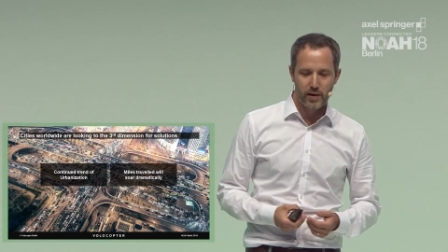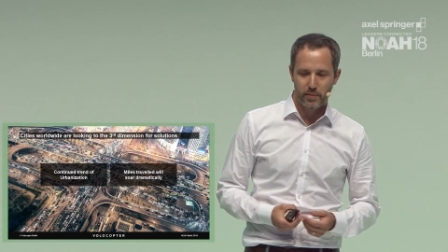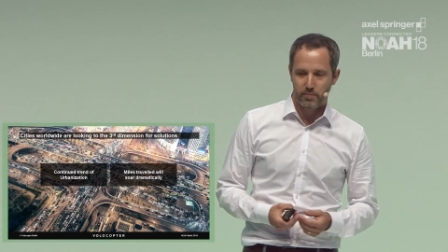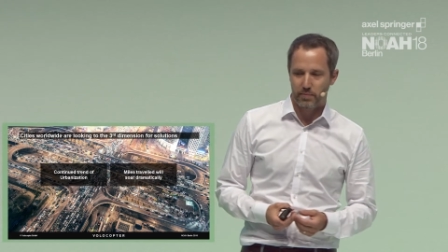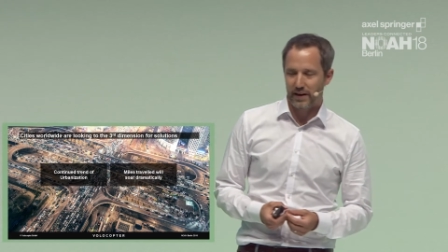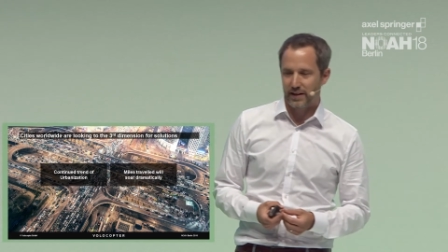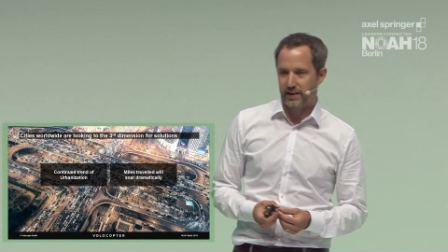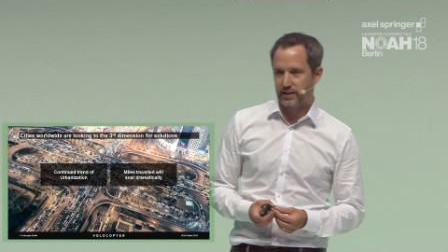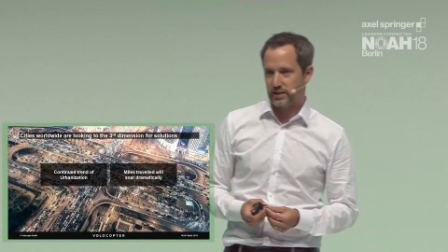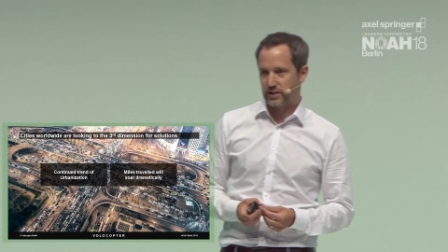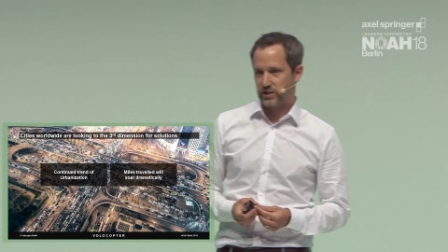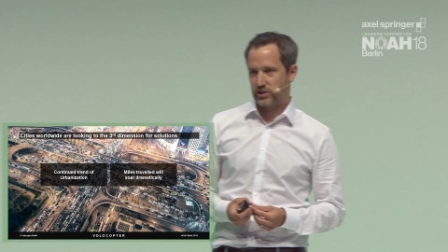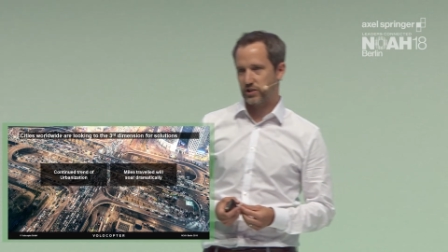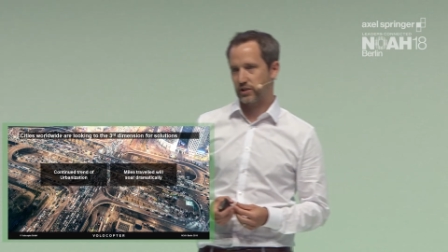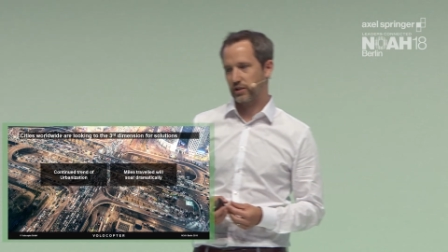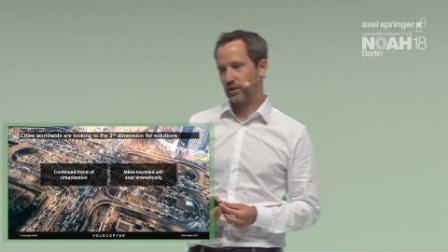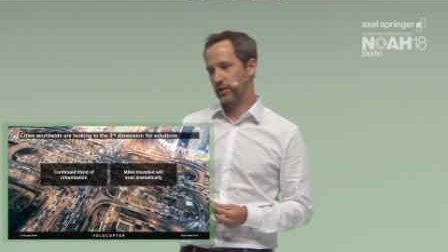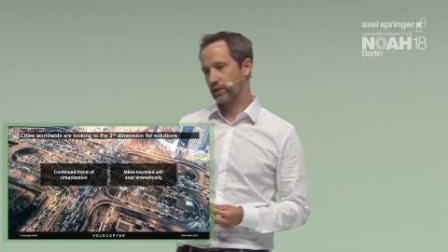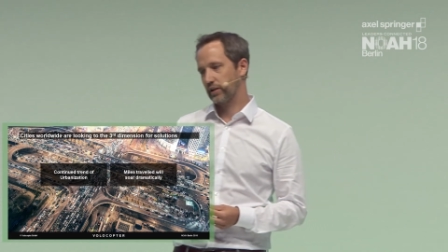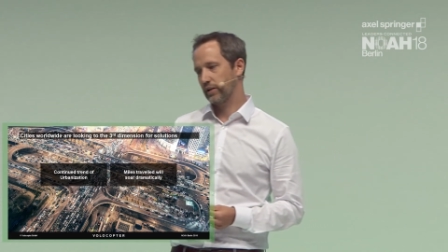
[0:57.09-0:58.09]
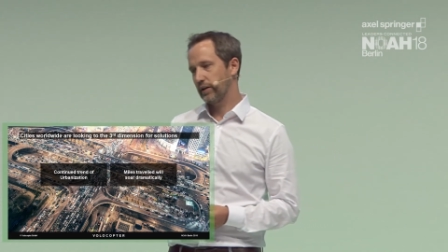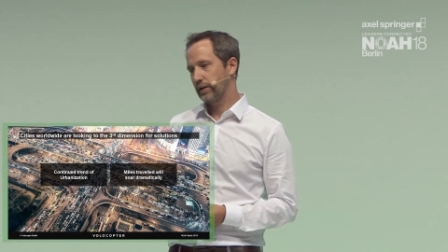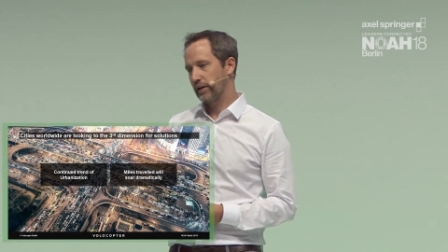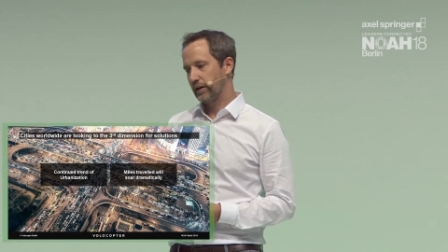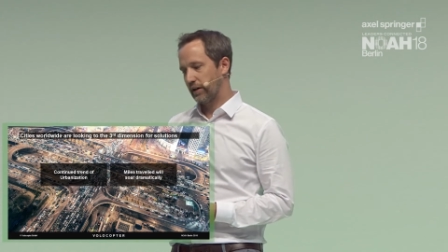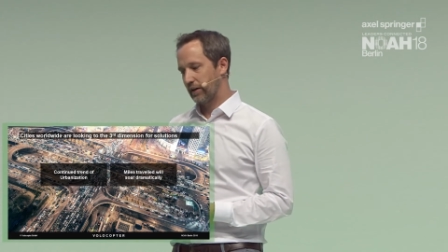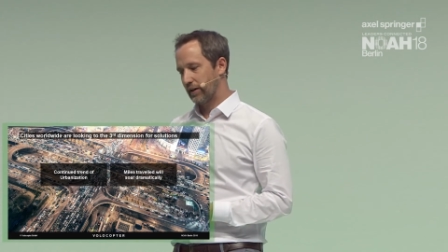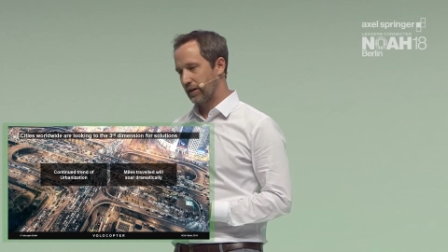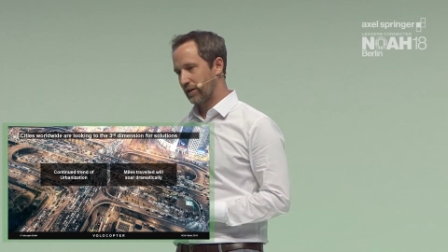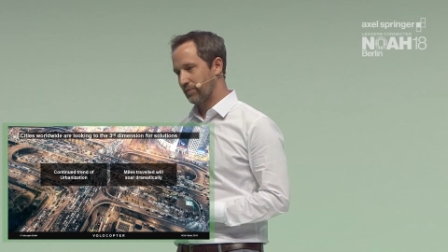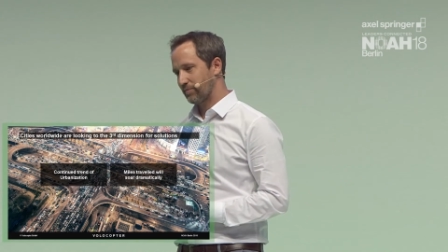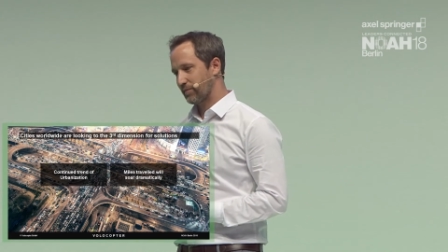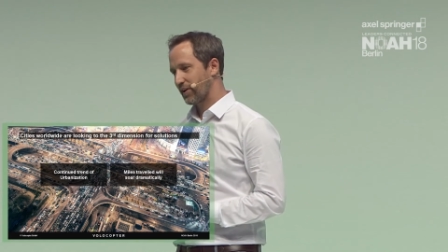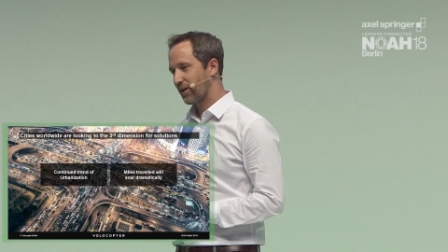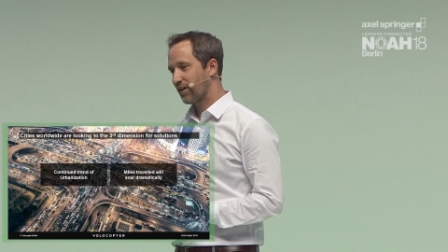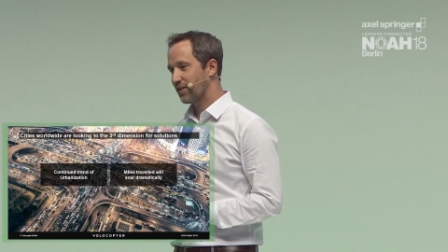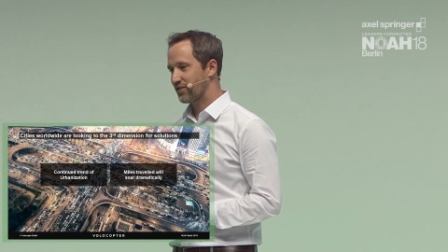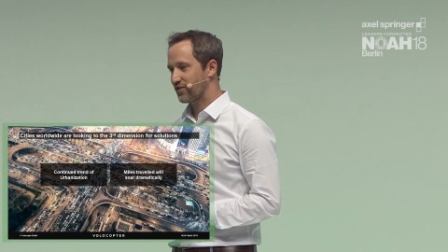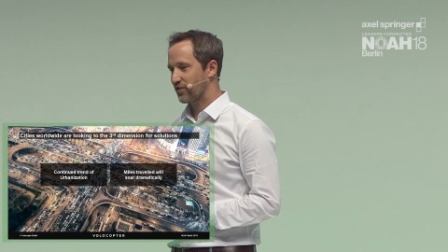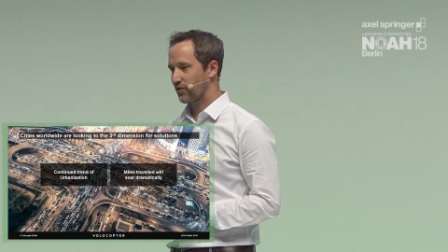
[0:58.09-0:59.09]
by additional um,
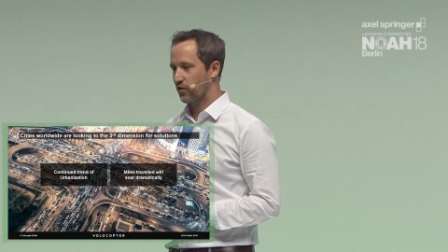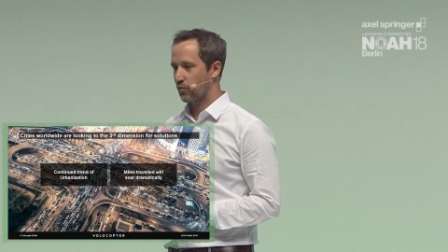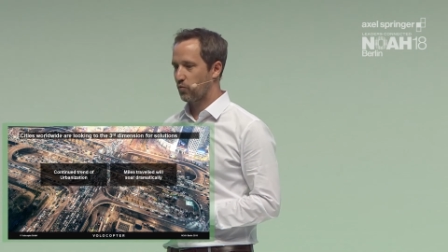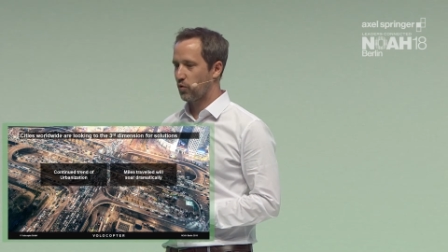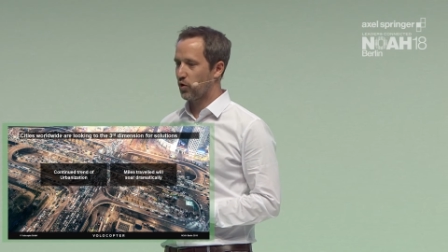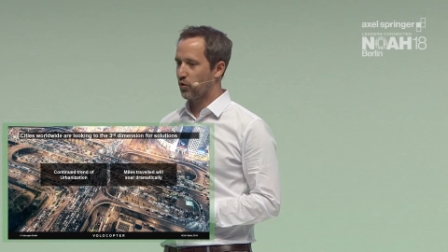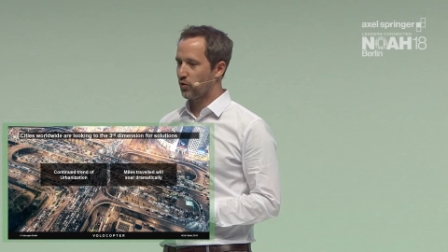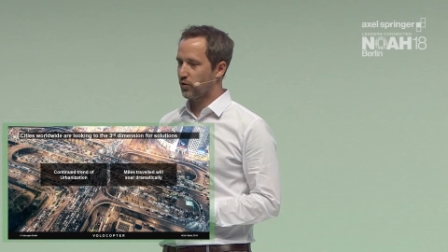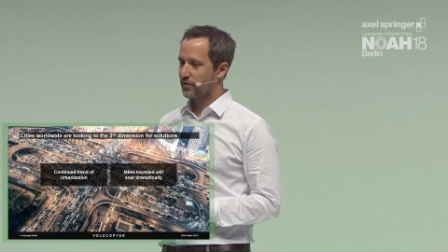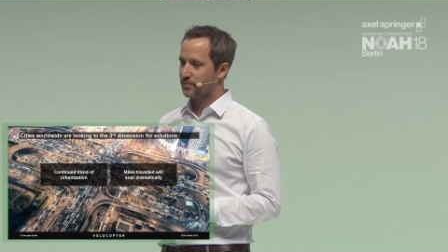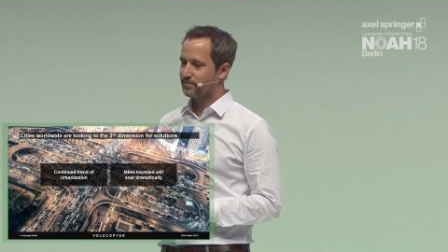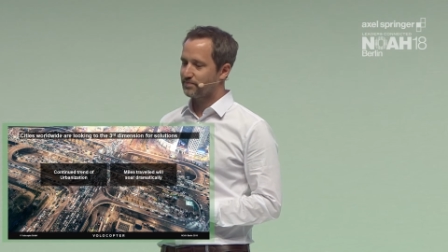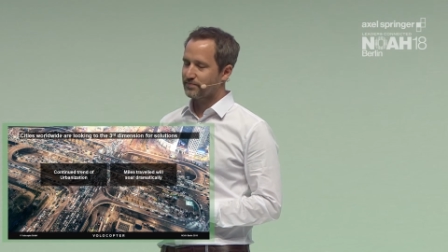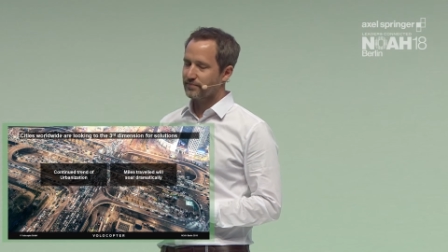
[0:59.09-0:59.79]
cars on the road.